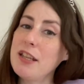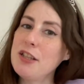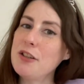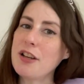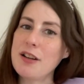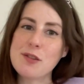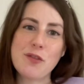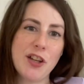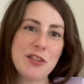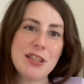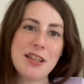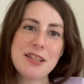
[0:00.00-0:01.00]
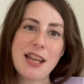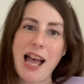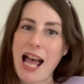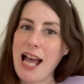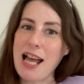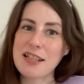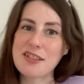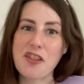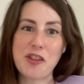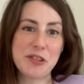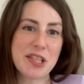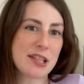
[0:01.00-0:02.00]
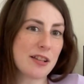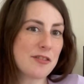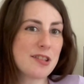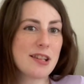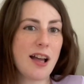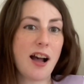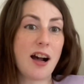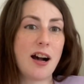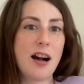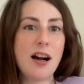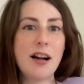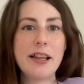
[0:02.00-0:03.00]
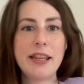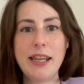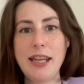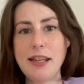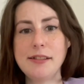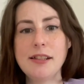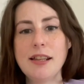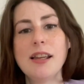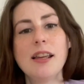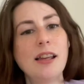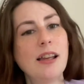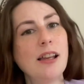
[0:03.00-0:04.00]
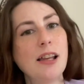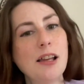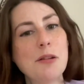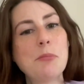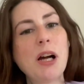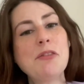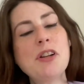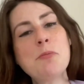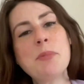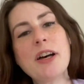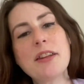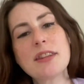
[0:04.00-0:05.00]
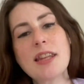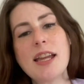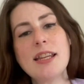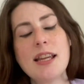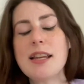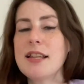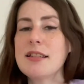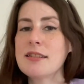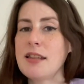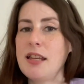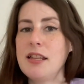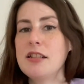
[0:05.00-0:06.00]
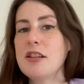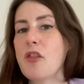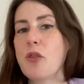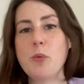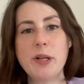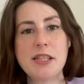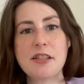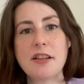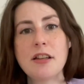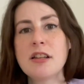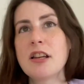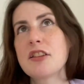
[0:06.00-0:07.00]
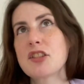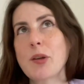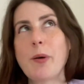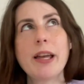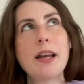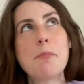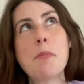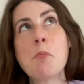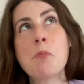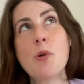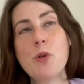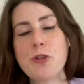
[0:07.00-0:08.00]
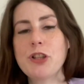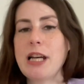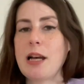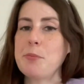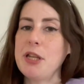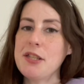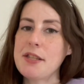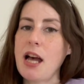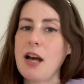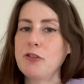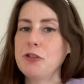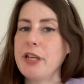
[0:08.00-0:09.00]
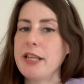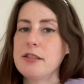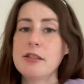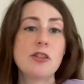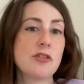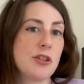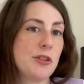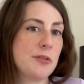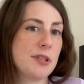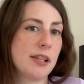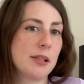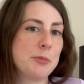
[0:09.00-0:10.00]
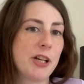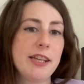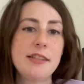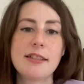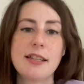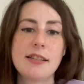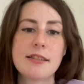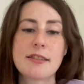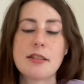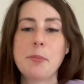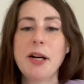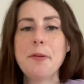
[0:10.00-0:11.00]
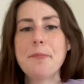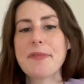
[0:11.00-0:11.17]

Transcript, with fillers: You guys voted and the results are in. My real birthday is in the winter, so I am more than happy to have a reason to celebrate in summer,